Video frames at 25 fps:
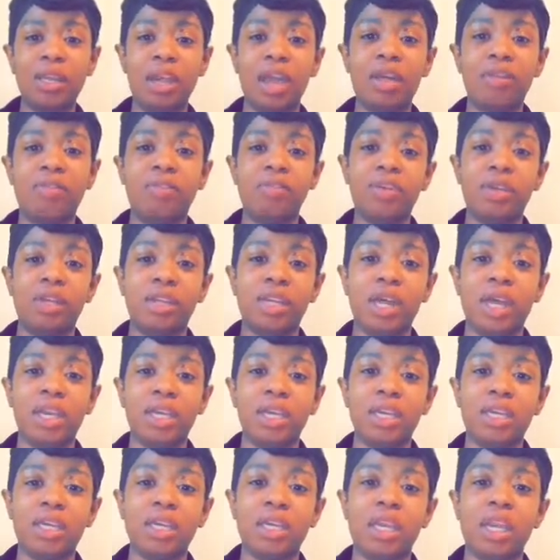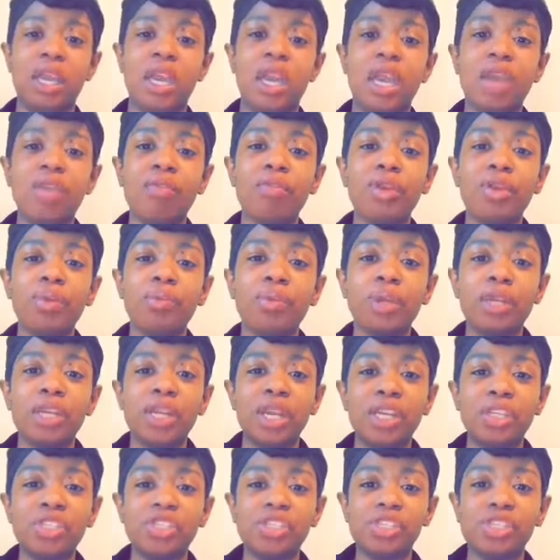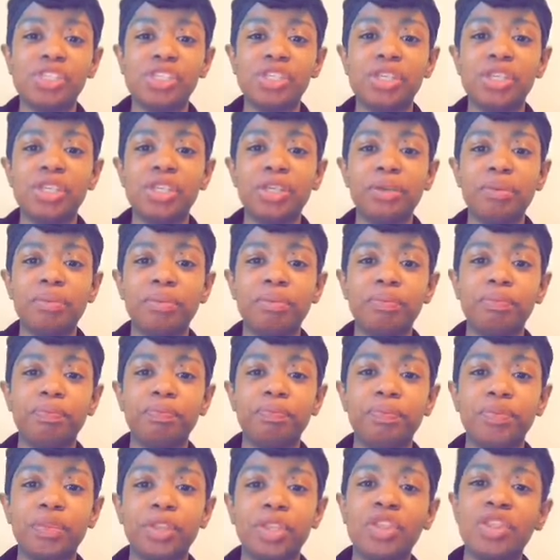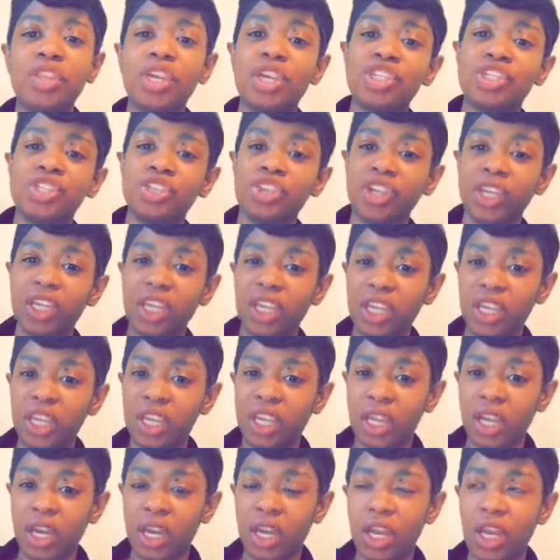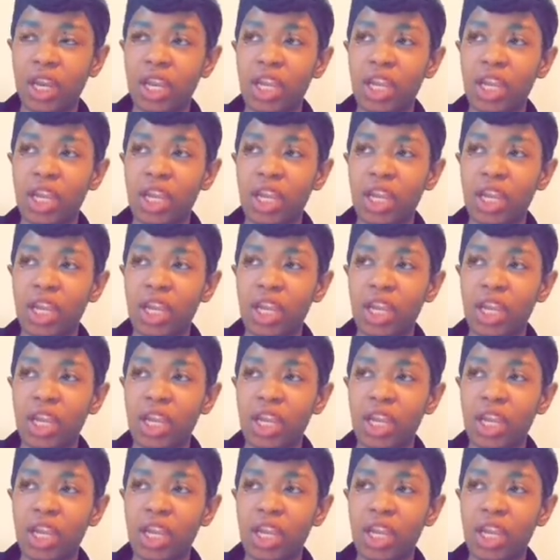I feel like every relationship that you're in,